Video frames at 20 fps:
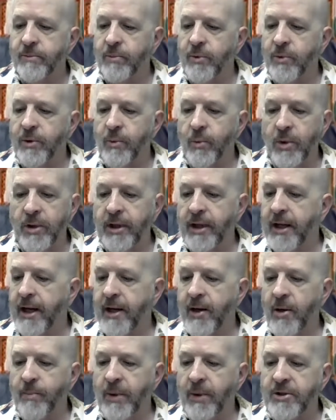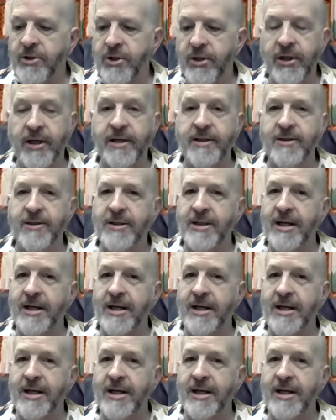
working on a bunch of things